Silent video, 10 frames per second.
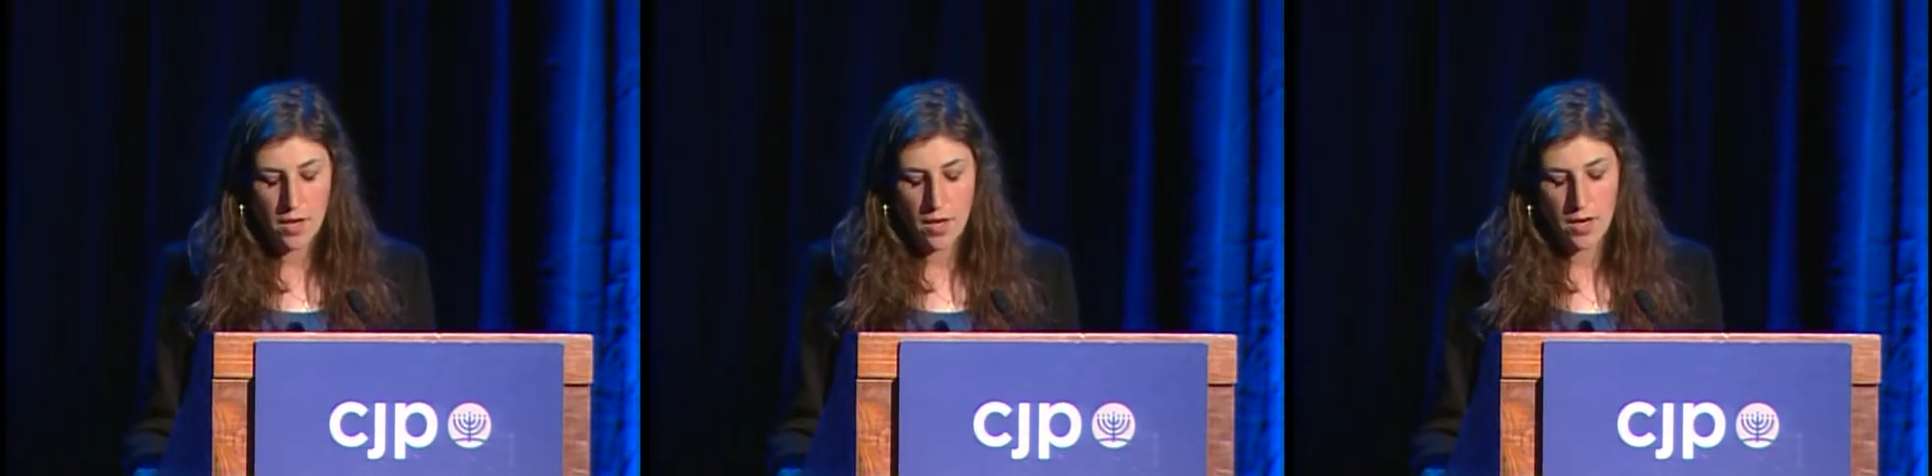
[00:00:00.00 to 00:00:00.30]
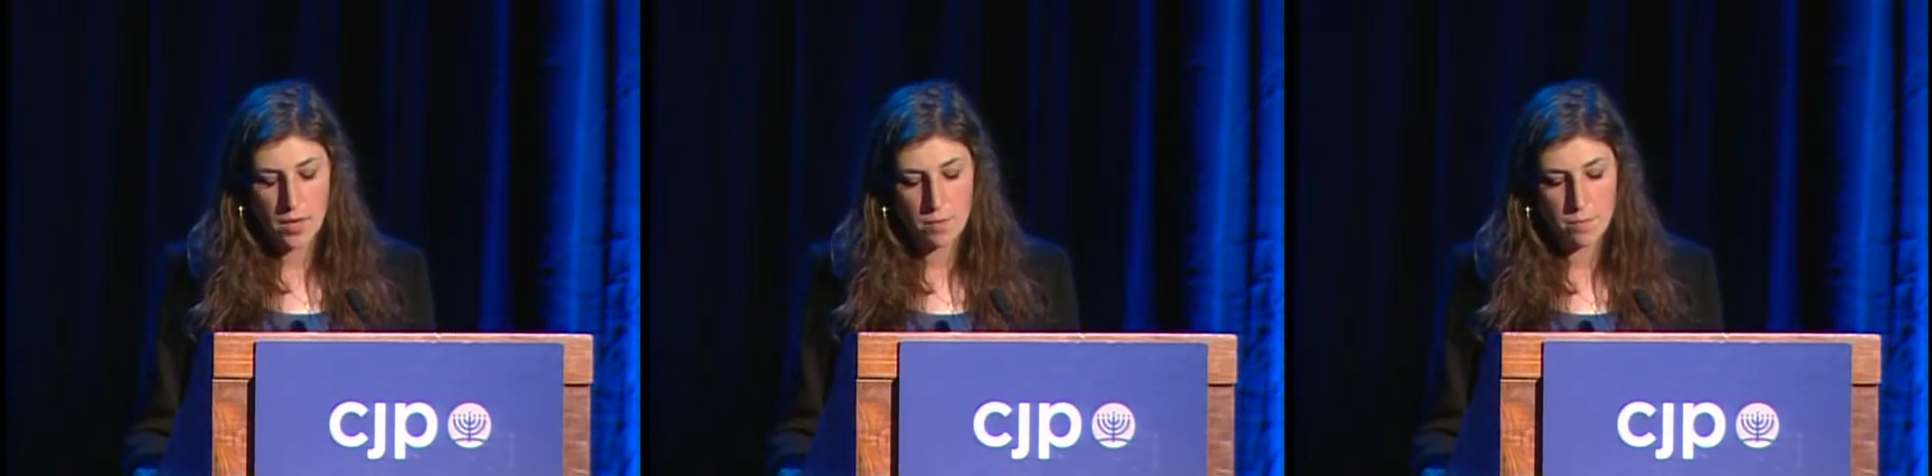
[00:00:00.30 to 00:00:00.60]

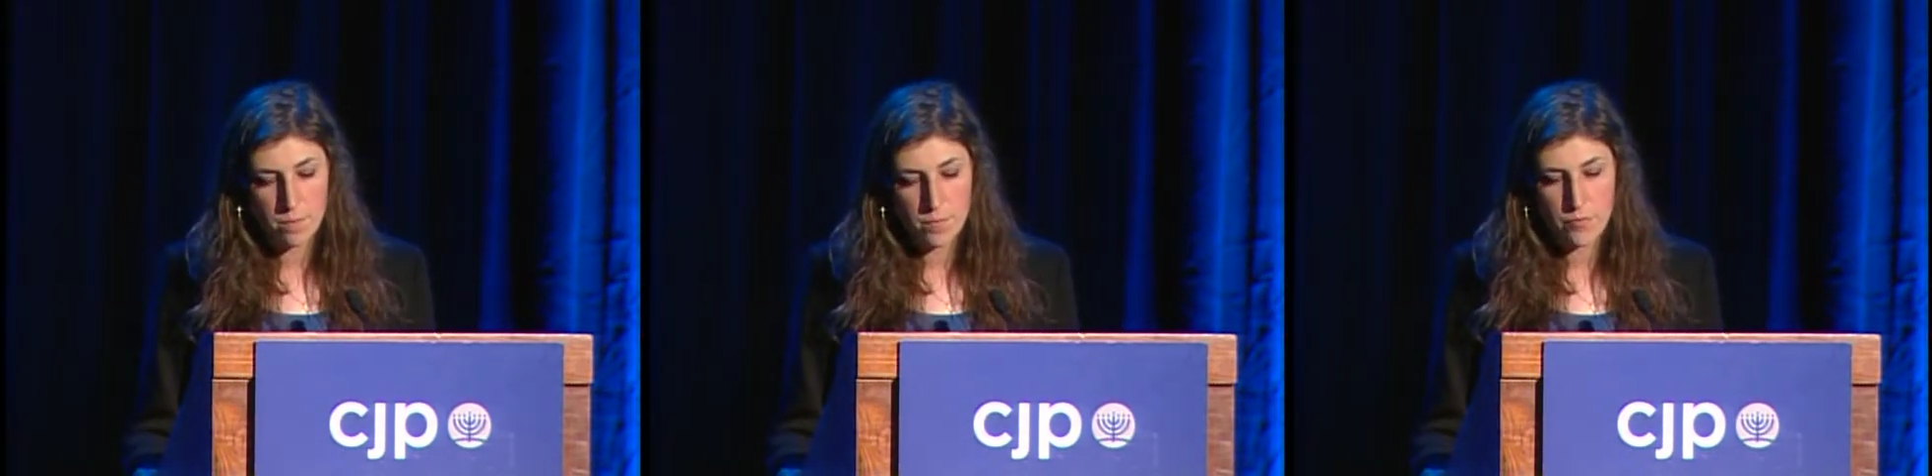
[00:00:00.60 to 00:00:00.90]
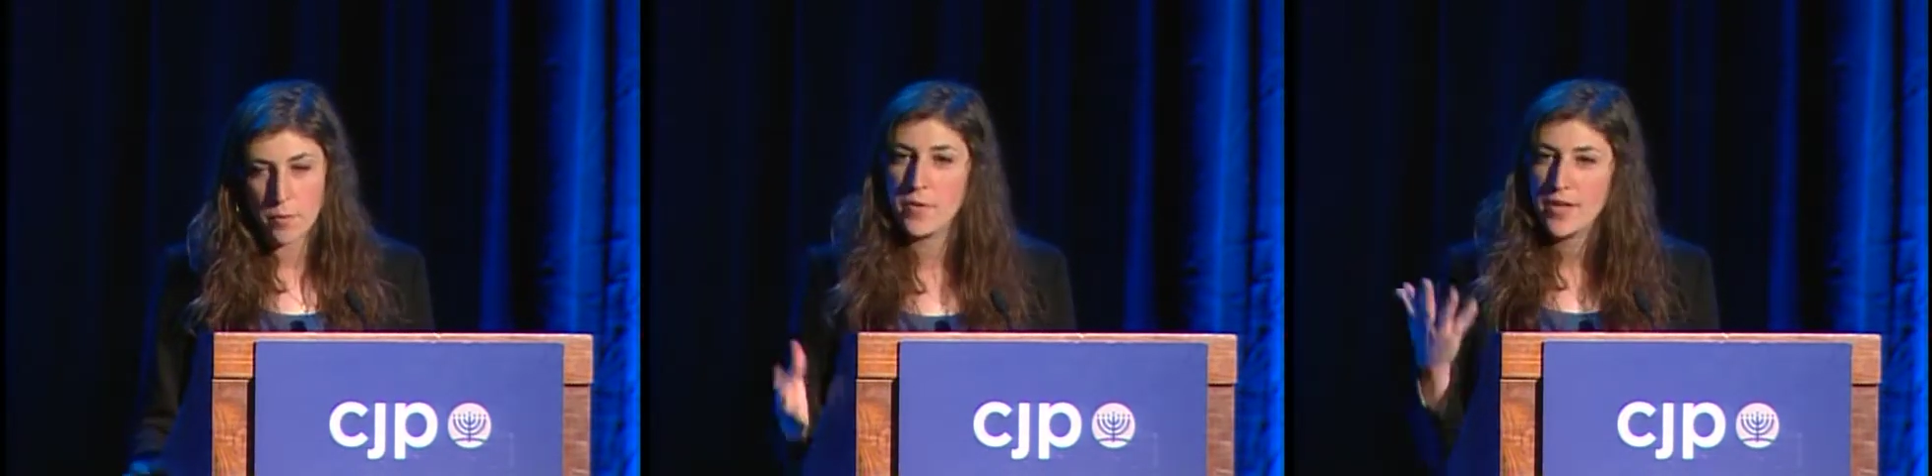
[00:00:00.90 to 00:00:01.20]

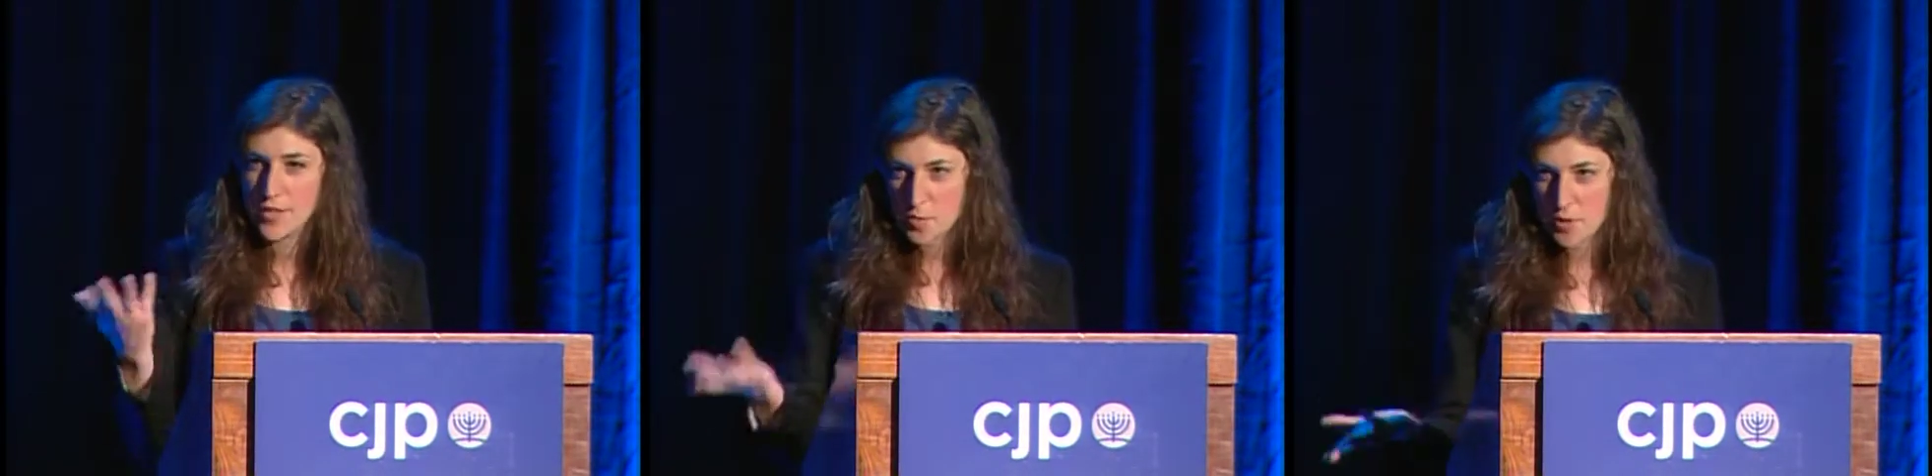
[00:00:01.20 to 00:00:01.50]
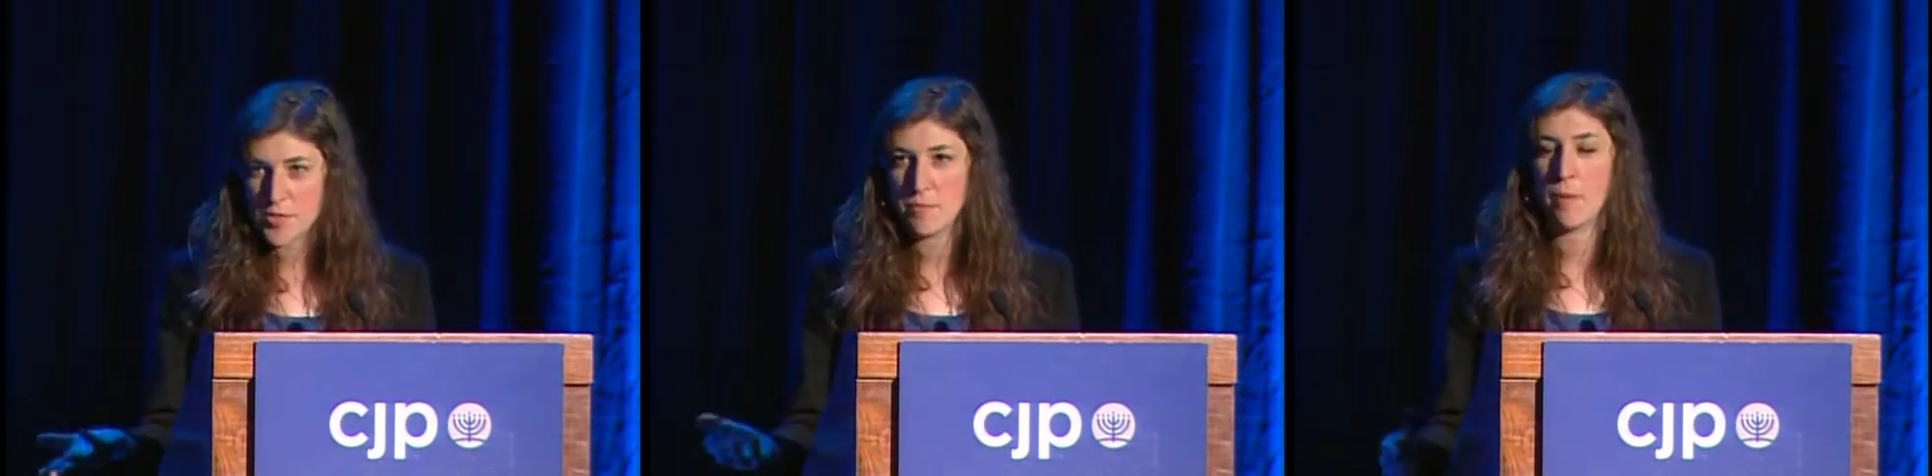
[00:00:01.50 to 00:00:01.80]
For me,
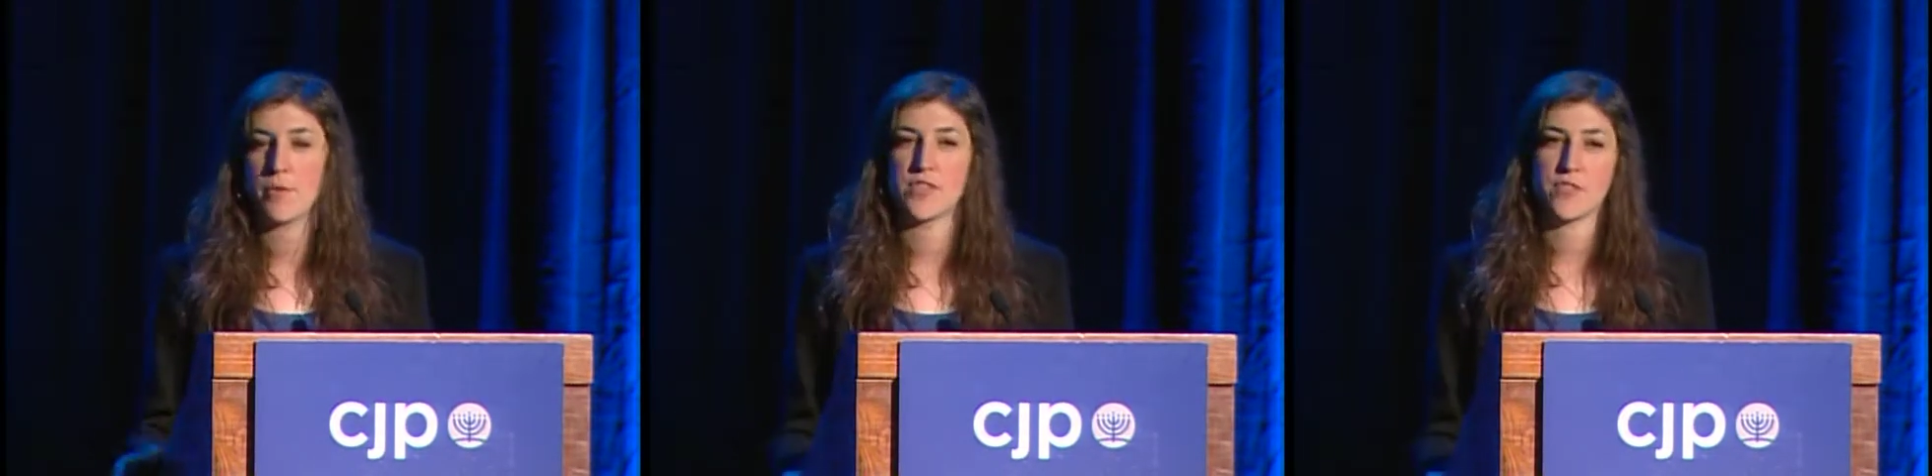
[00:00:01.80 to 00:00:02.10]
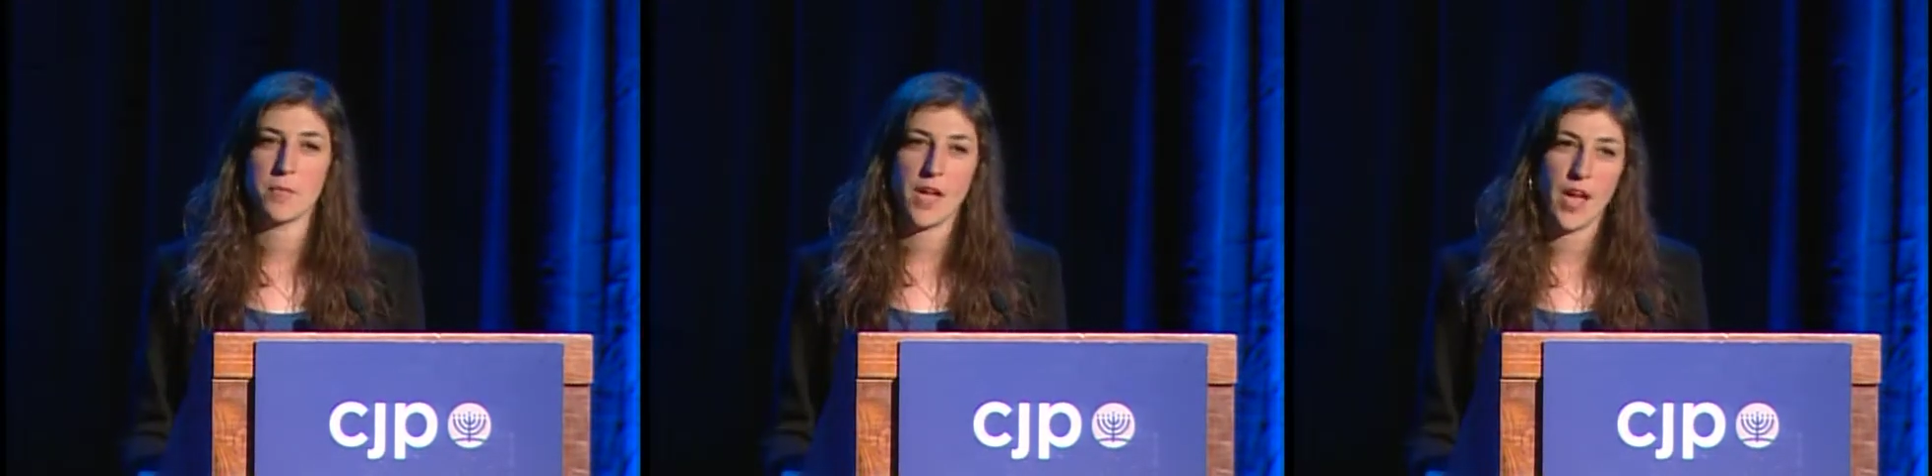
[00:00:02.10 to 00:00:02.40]
especially memories
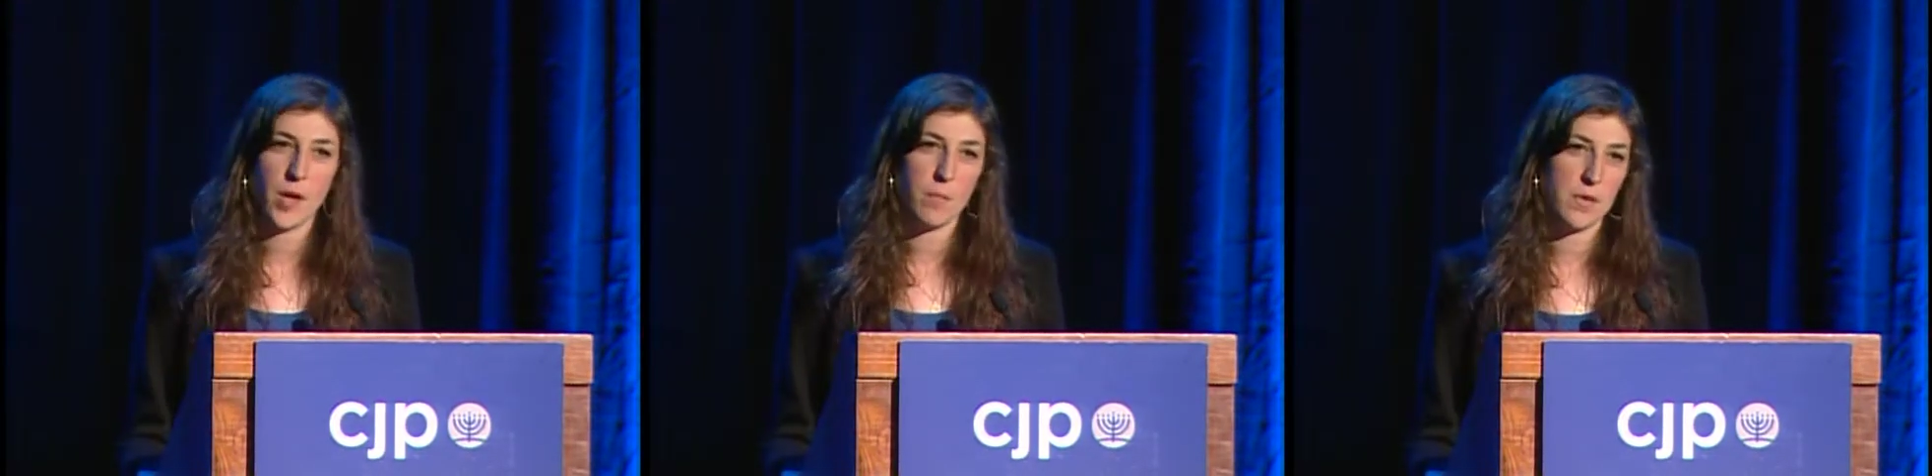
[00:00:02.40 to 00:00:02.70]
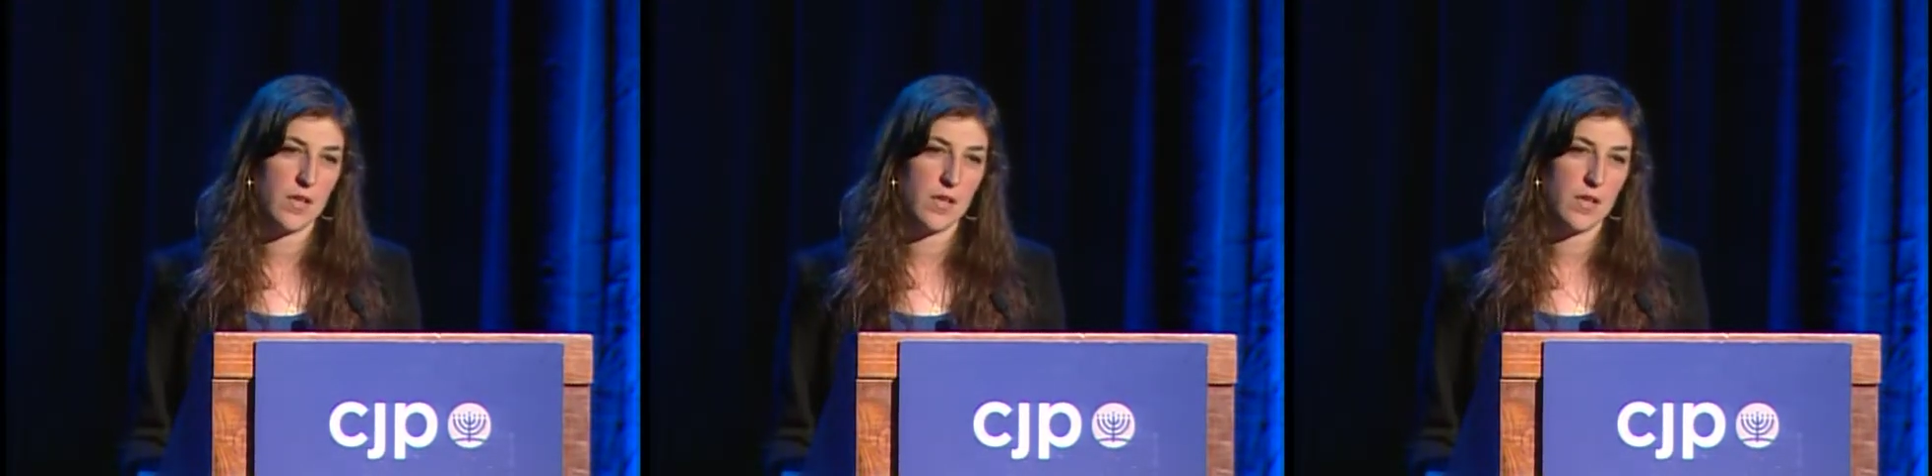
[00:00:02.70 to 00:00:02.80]
from camp,